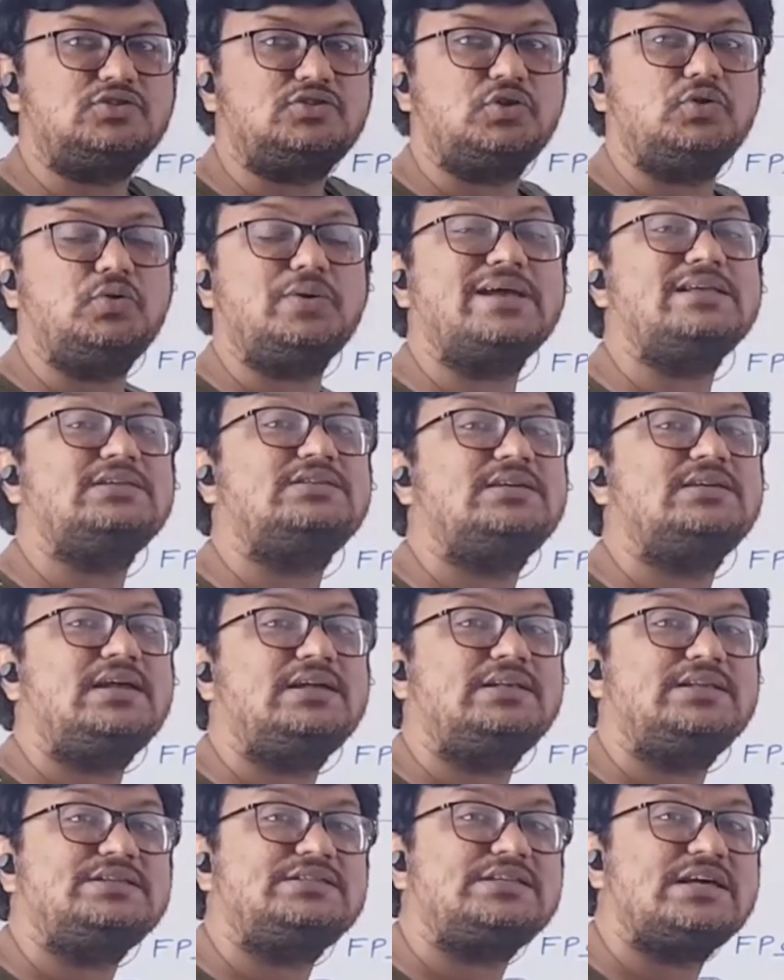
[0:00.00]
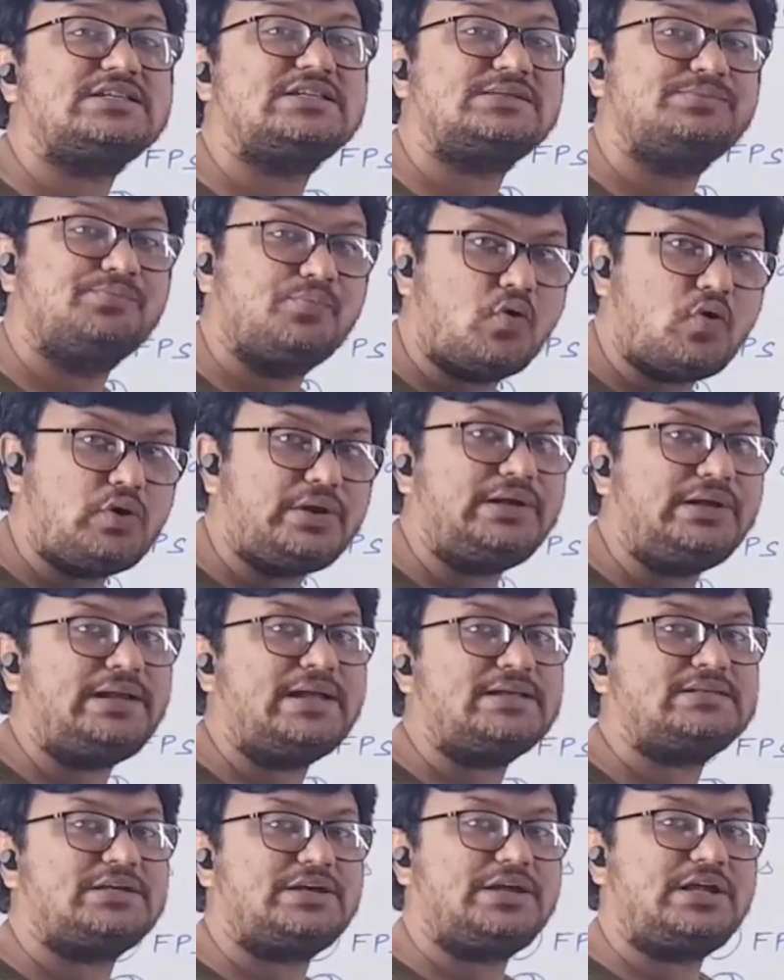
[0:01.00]
So you can see that this has more
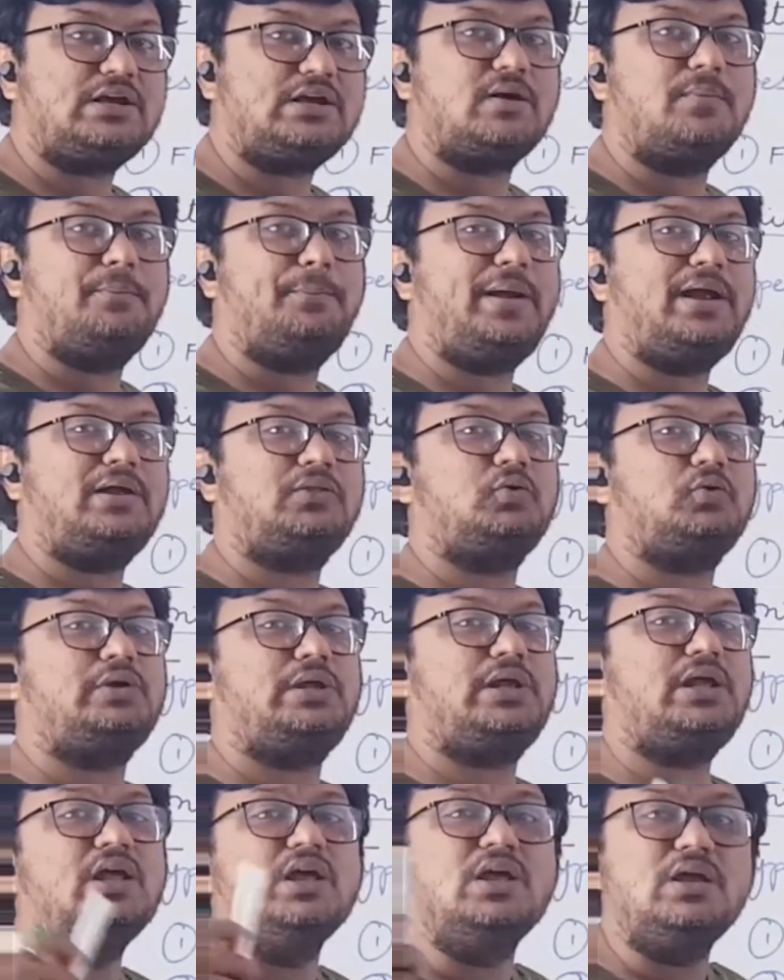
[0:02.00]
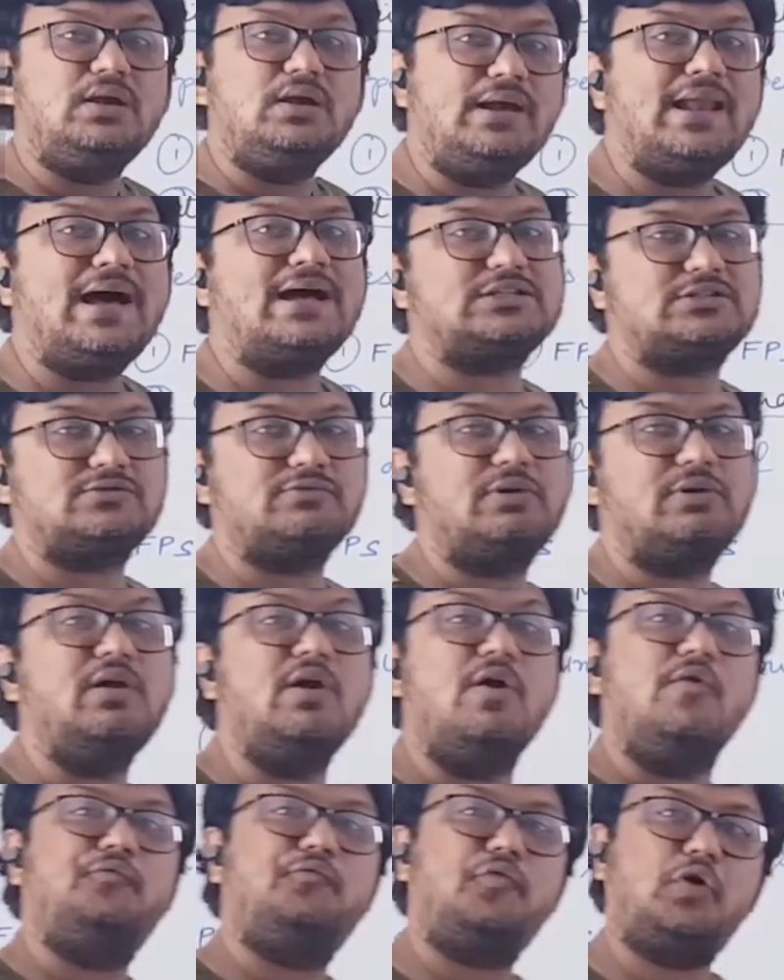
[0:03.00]
intensity compared to the last one.
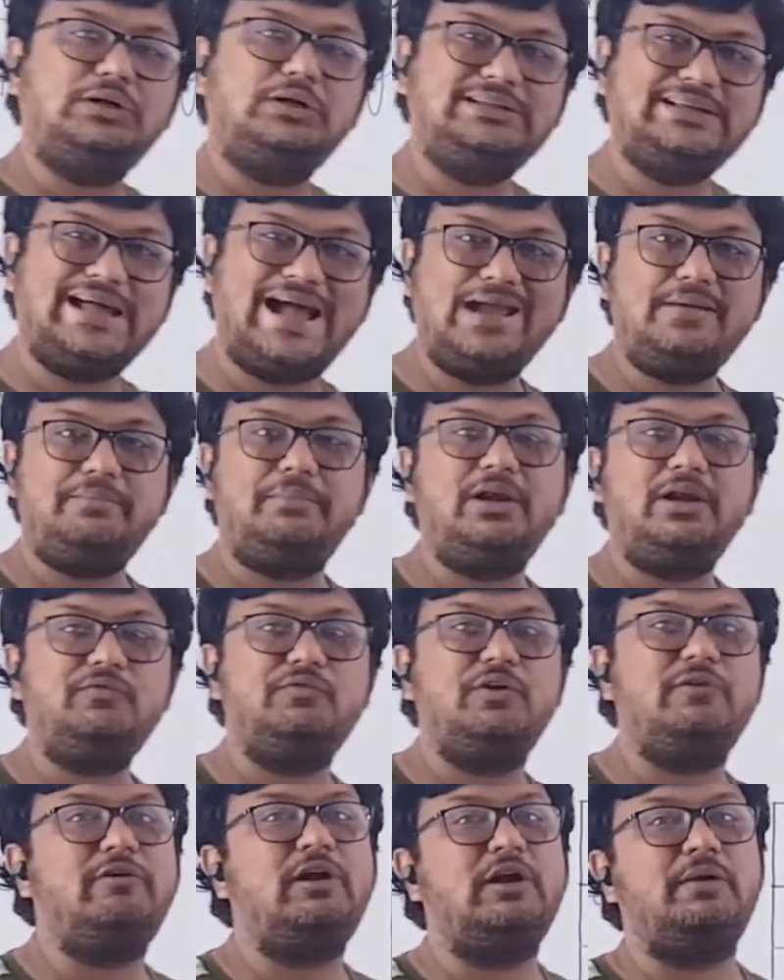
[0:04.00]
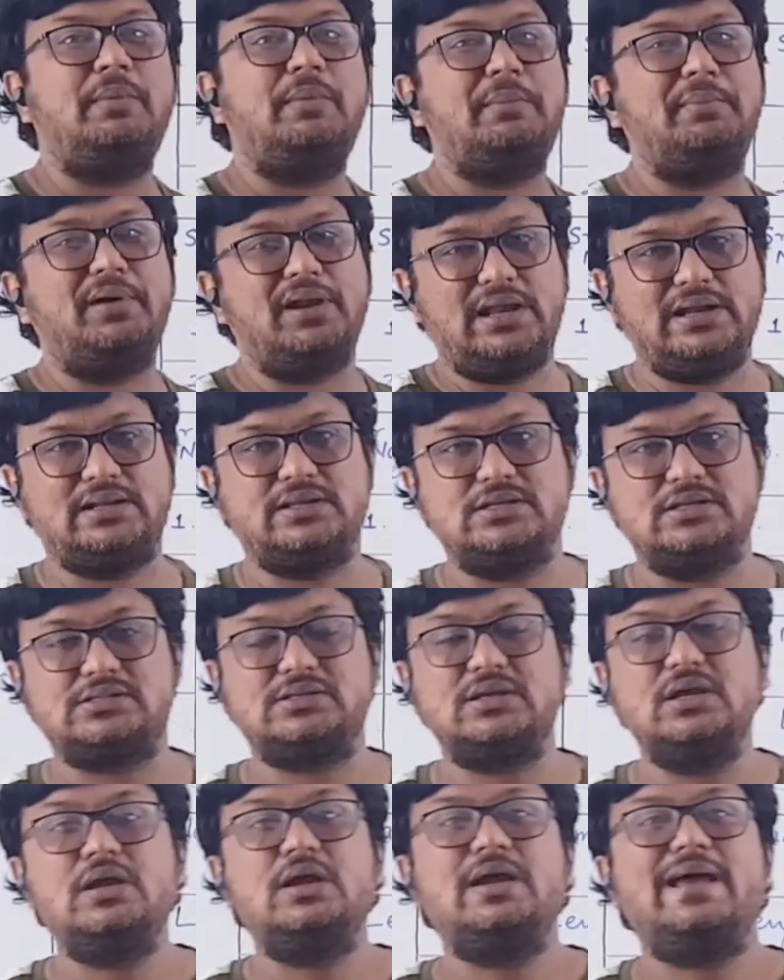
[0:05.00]
For timing, we will remember like this.
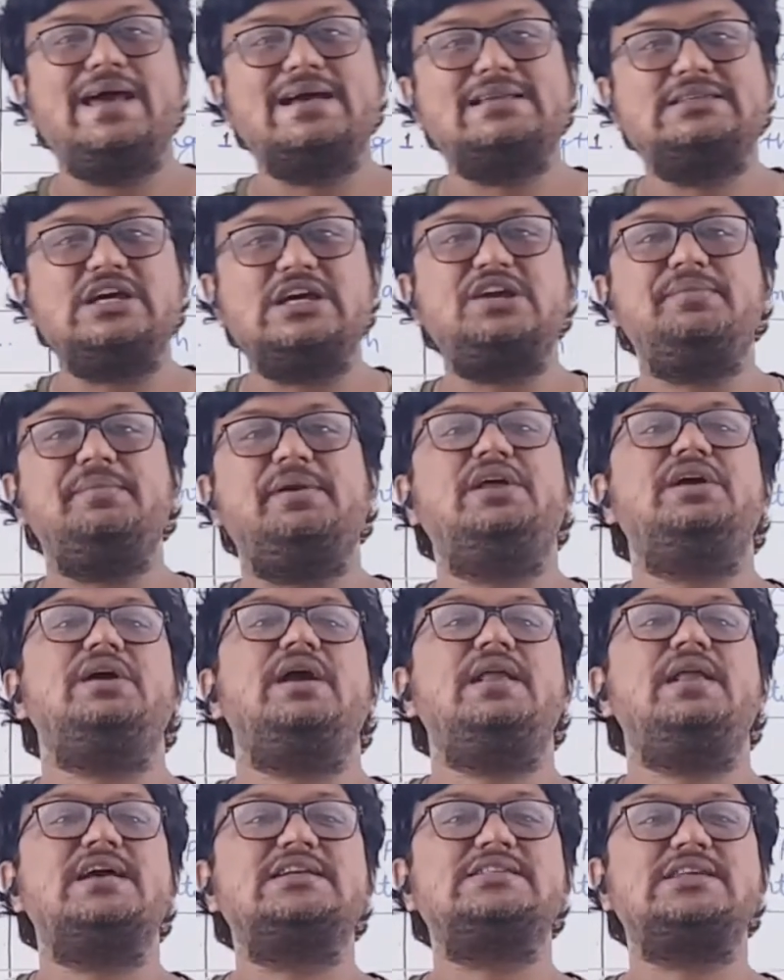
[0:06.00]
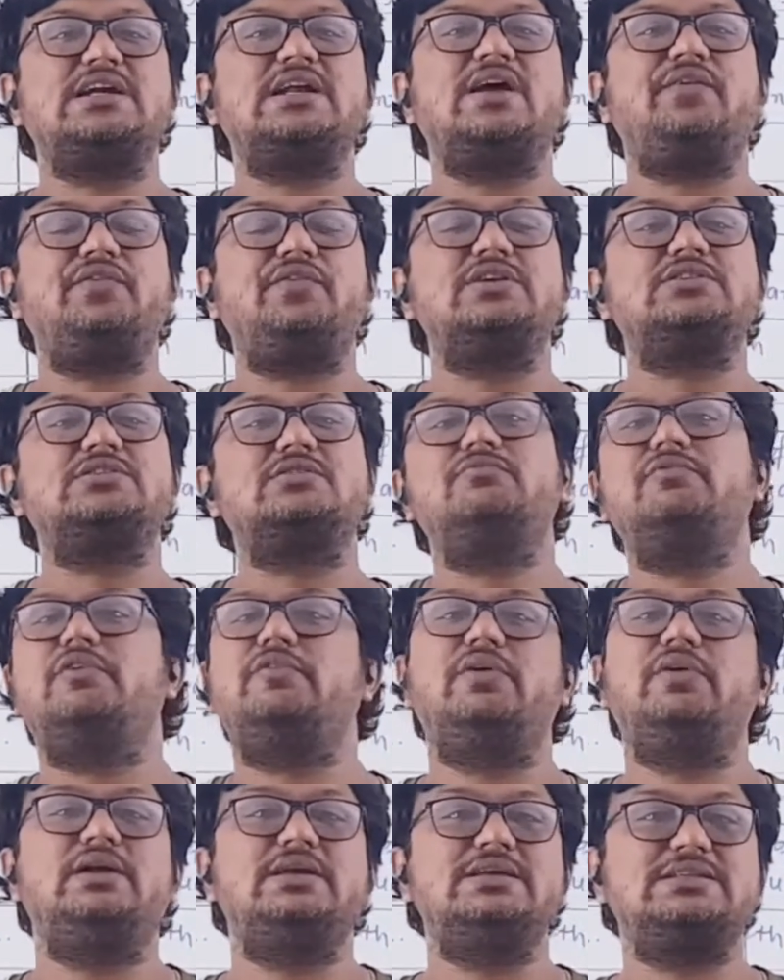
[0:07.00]
Exact meaning and exact definition we
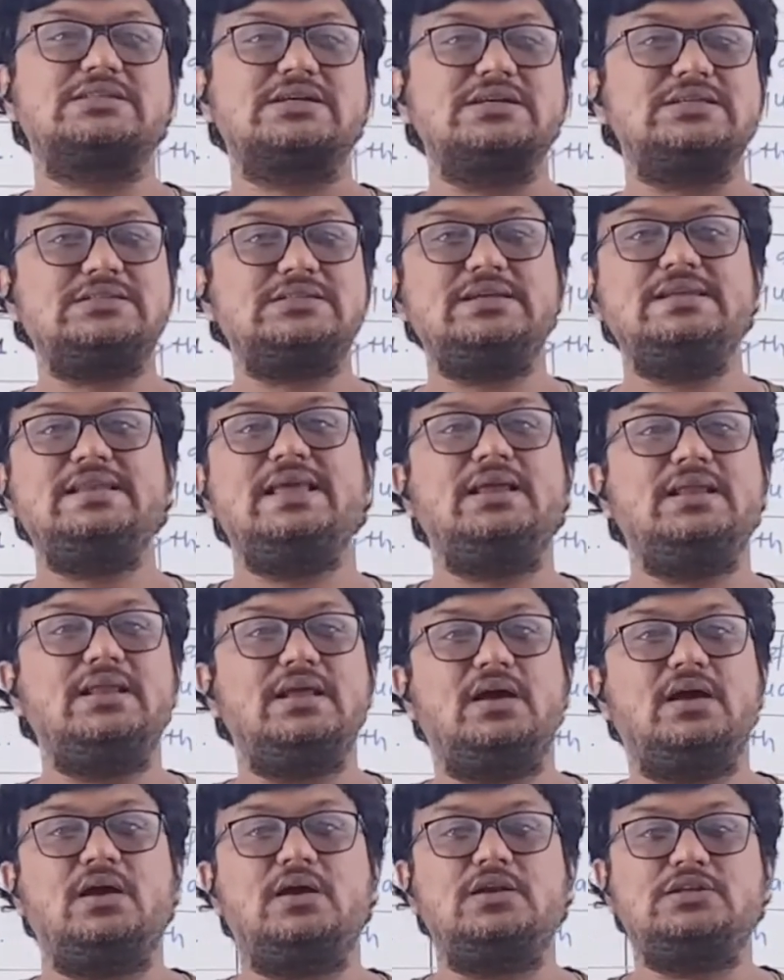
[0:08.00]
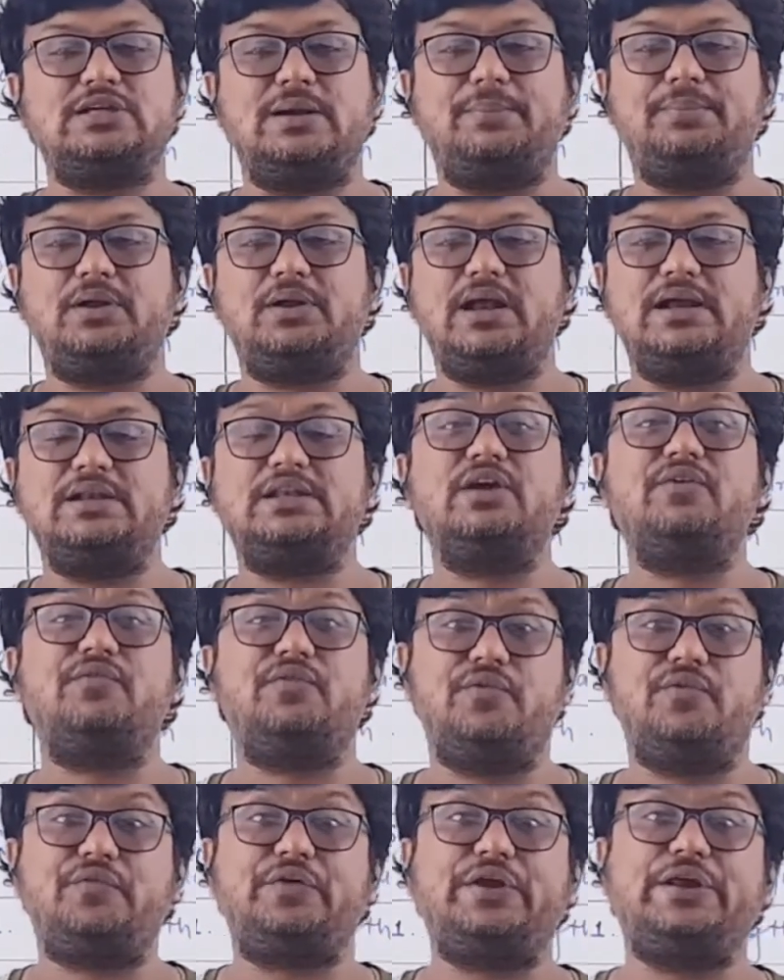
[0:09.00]
will discuss in chapter I think
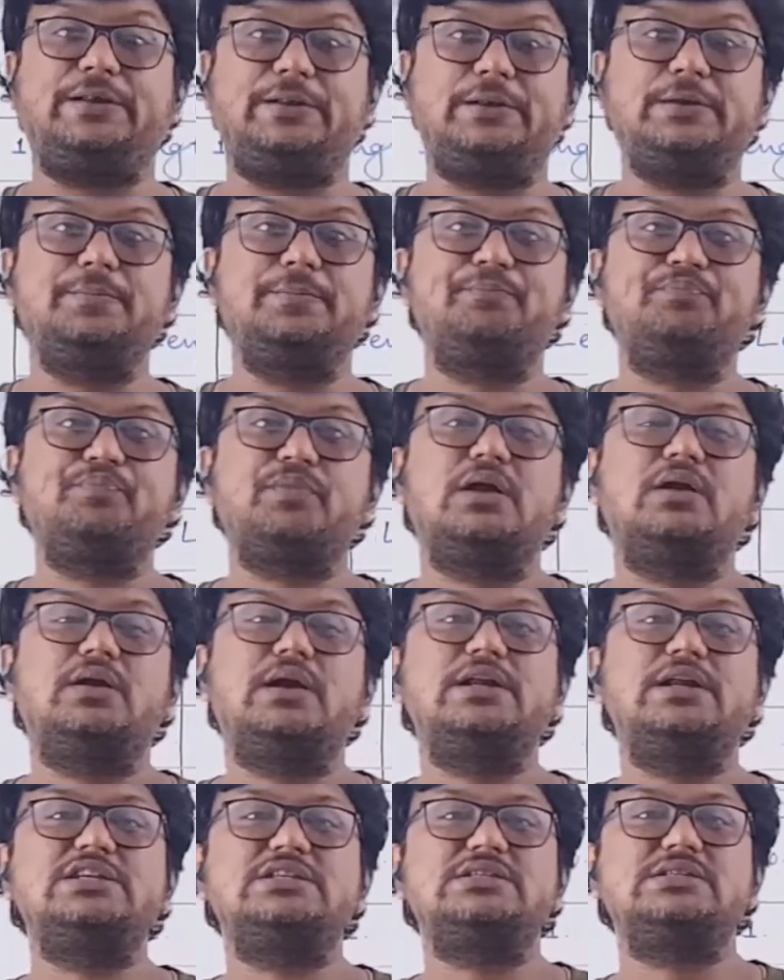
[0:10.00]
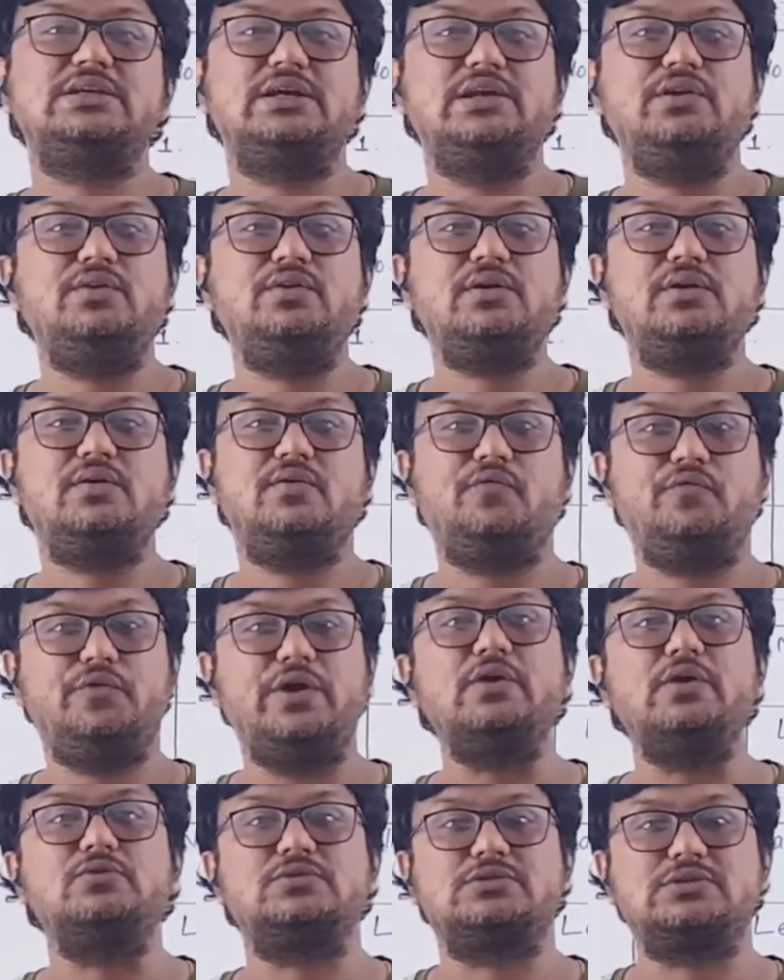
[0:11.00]
15. That is in
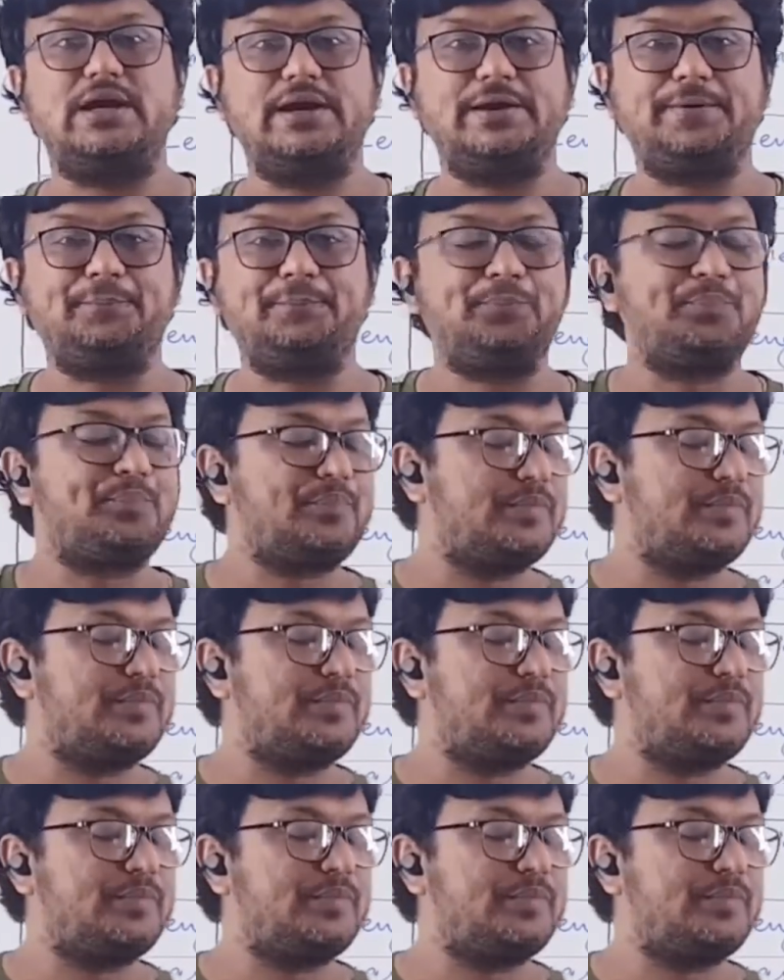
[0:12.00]
waves, right?